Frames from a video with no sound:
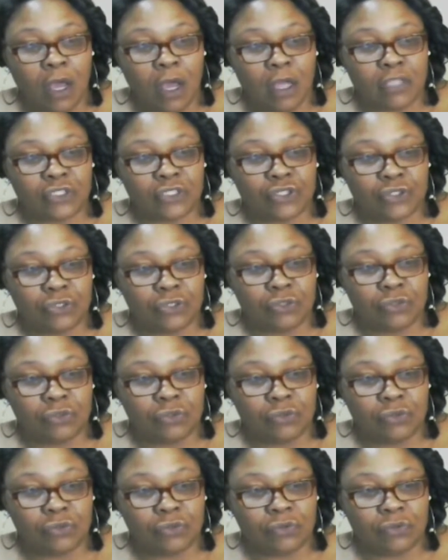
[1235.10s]

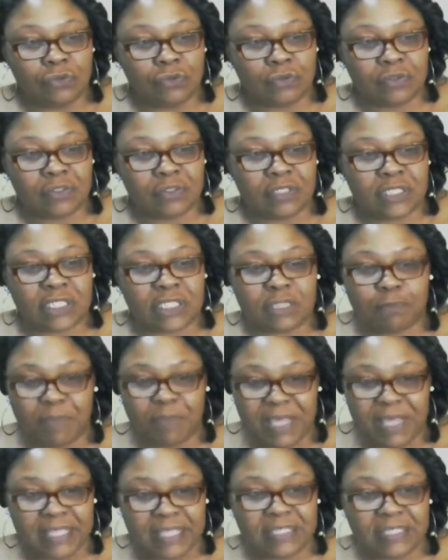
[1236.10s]
to
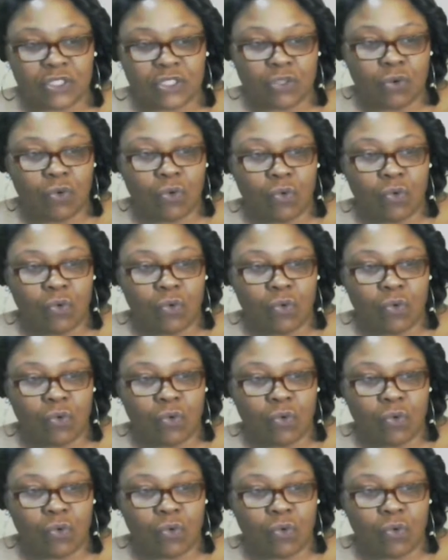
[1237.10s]
dispense,